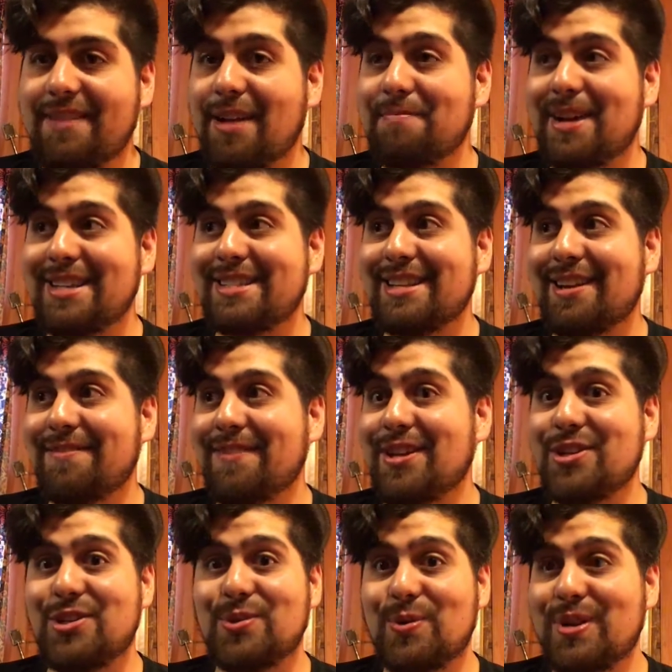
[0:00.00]
found myself
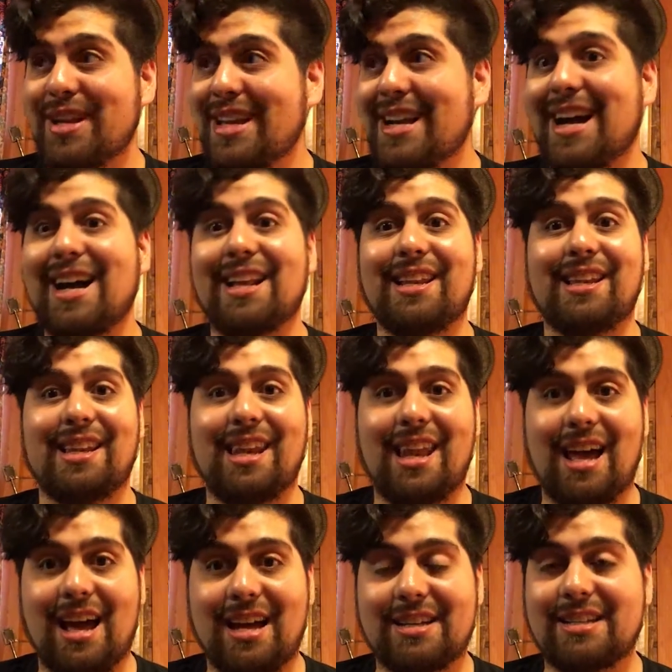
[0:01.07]
enjoying it a
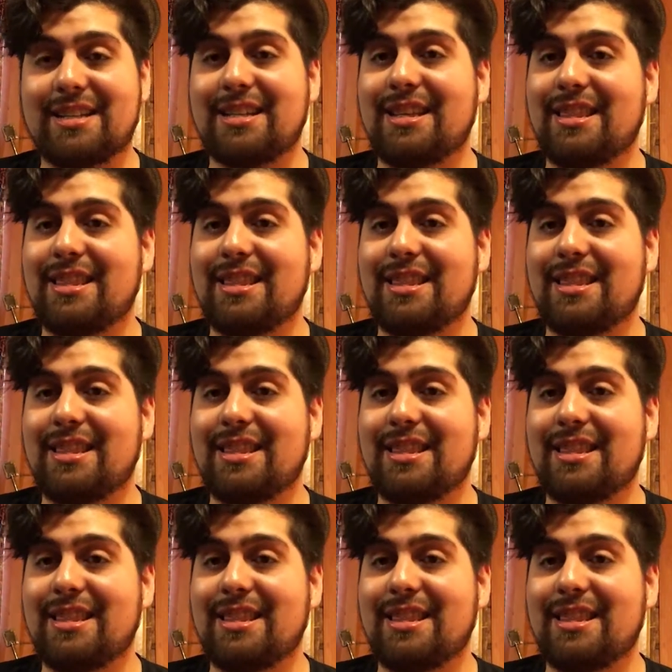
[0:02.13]
lot.